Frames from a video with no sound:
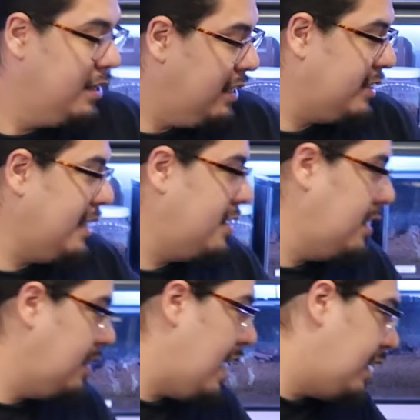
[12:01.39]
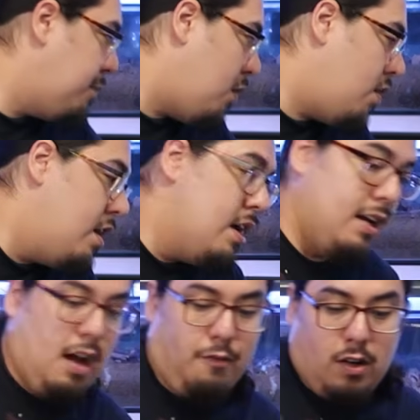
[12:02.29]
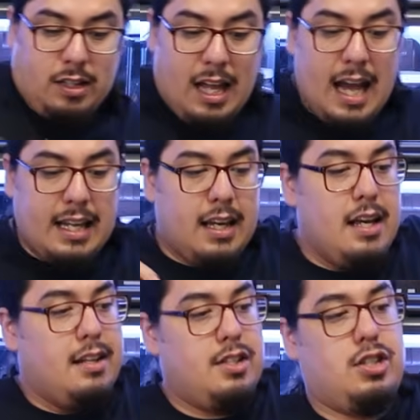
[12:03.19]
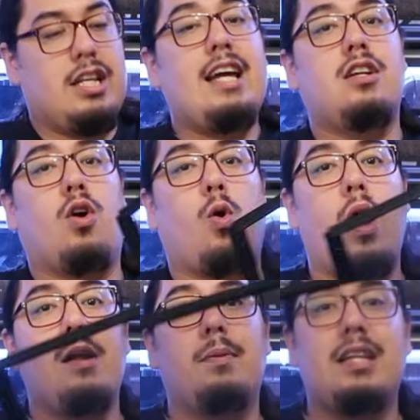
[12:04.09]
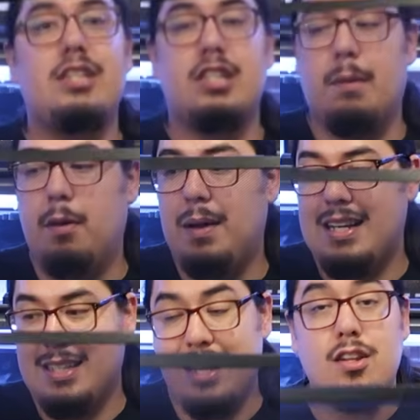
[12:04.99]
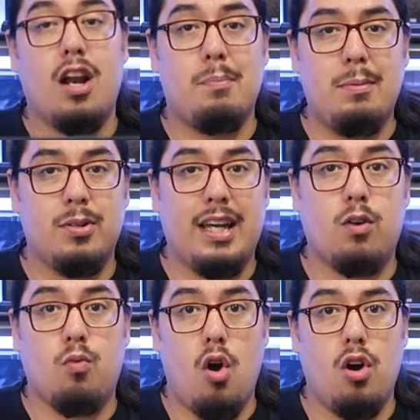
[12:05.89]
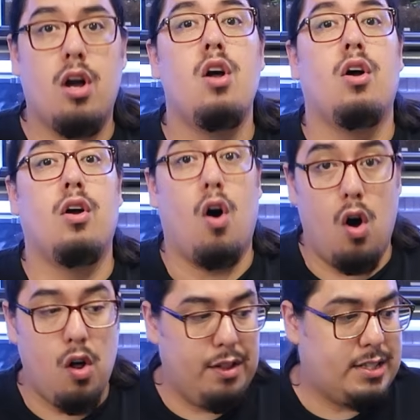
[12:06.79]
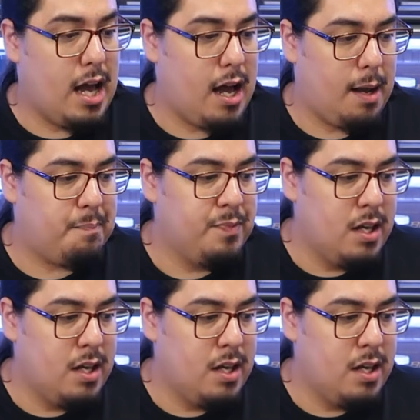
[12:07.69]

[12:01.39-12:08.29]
Let's get to the lighting part. Now for lighting, this is incredibly simple, but I see a lot of people get it wrong all the time.